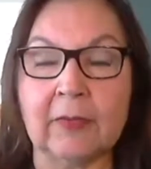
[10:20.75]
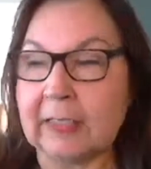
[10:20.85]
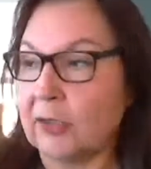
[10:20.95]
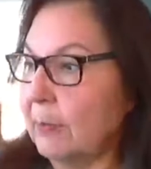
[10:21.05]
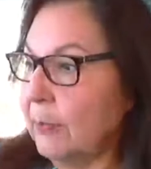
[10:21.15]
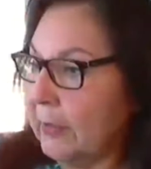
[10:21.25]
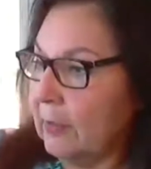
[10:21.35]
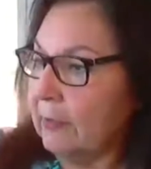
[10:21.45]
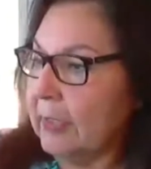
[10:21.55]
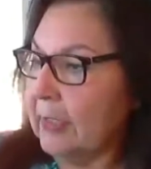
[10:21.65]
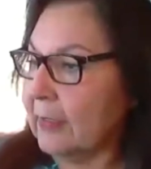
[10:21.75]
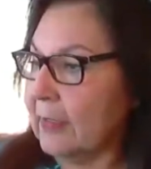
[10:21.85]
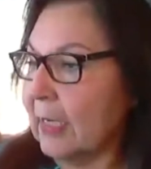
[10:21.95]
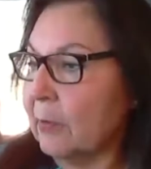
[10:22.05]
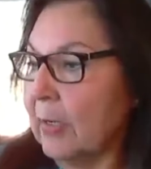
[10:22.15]
Actually, I put it over here
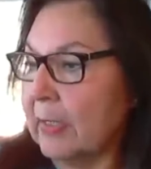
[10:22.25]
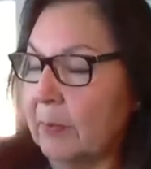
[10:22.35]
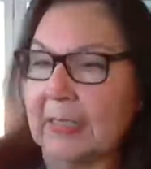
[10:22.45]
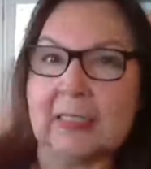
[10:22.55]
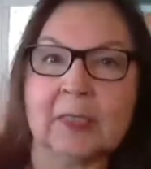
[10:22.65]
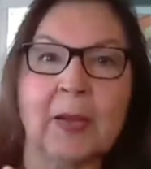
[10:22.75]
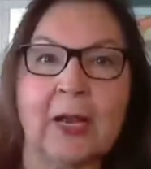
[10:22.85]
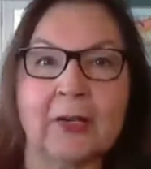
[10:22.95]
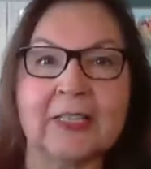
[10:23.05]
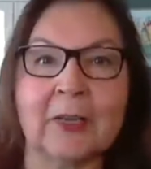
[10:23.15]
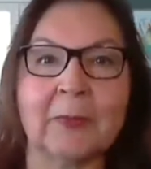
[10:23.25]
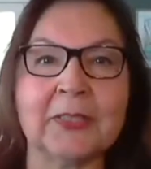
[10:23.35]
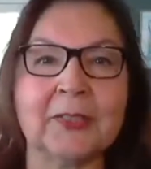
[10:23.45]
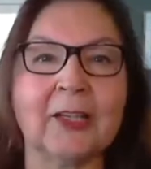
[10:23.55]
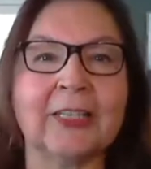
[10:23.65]
because I wanted to be inspired as I
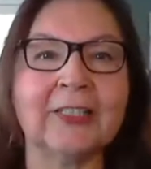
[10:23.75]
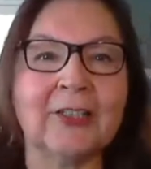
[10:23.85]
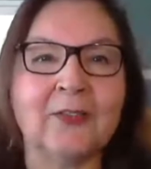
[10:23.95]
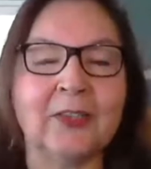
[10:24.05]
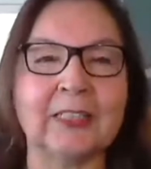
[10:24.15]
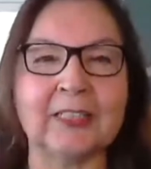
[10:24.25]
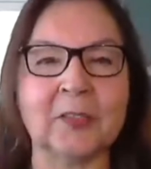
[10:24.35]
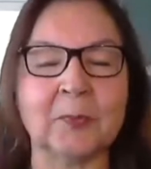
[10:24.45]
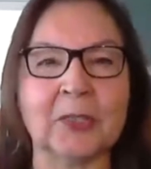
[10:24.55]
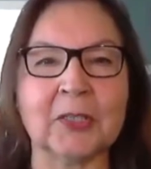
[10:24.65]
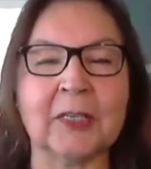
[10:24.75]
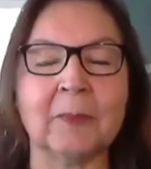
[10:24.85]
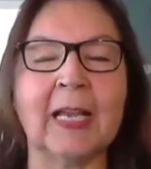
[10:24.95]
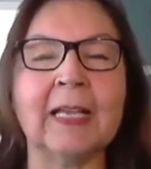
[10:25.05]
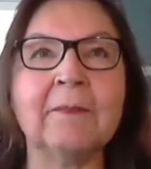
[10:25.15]
was talking to you, filling these books
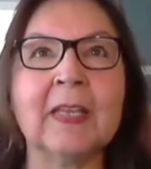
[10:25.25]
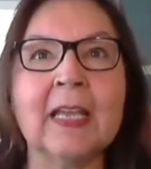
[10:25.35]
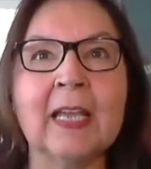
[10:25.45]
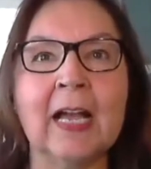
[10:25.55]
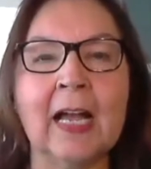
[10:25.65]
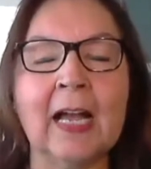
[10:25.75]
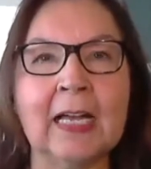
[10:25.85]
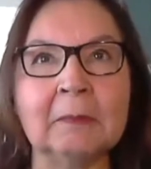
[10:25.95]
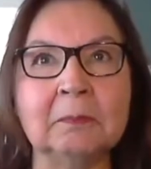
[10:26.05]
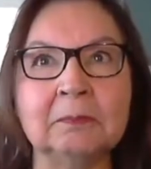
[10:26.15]
nearby. Um,